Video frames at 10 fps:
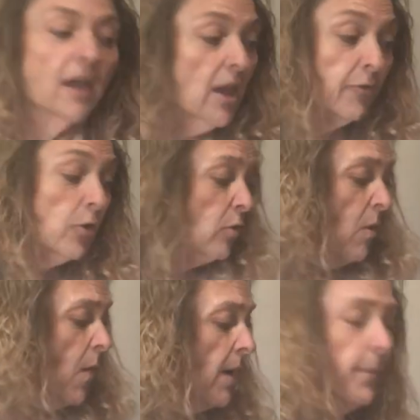If you
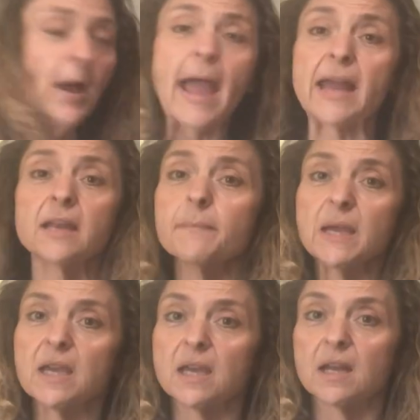don't want to put any
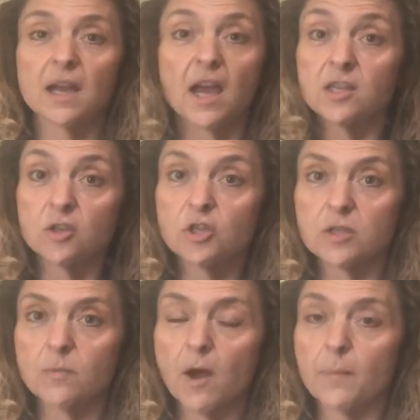meat in it and you
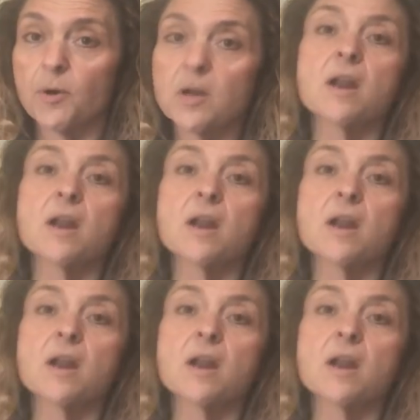just want to put